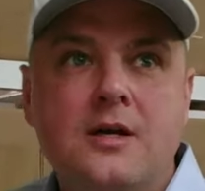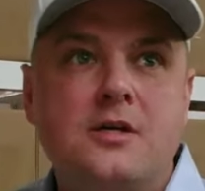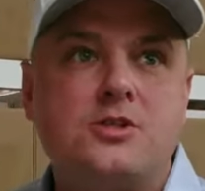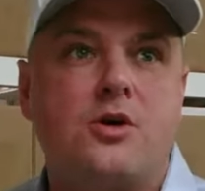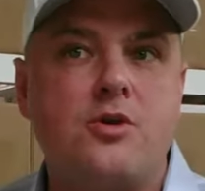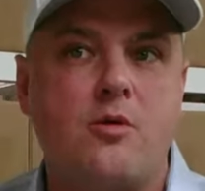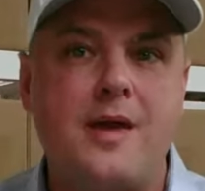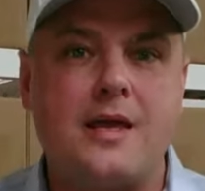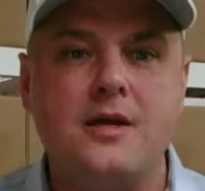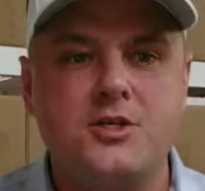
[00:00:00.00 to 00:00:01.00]
So you're
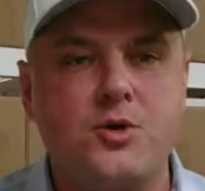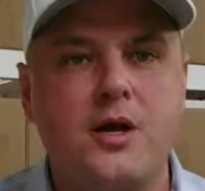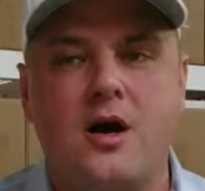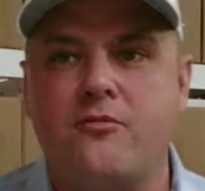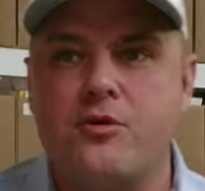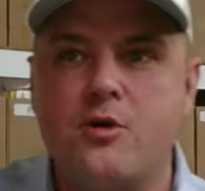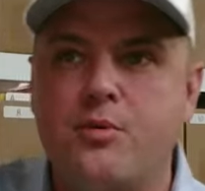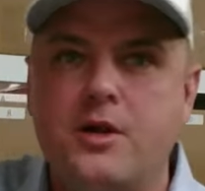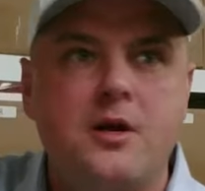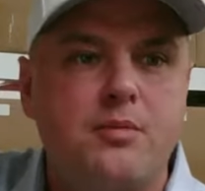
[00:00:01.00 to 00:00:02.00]
making a trade-off where you're
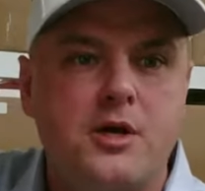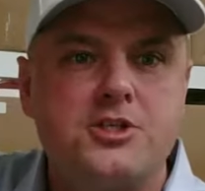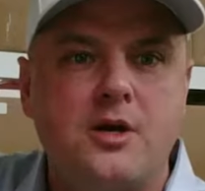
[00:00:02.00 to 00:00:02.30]
putting a plush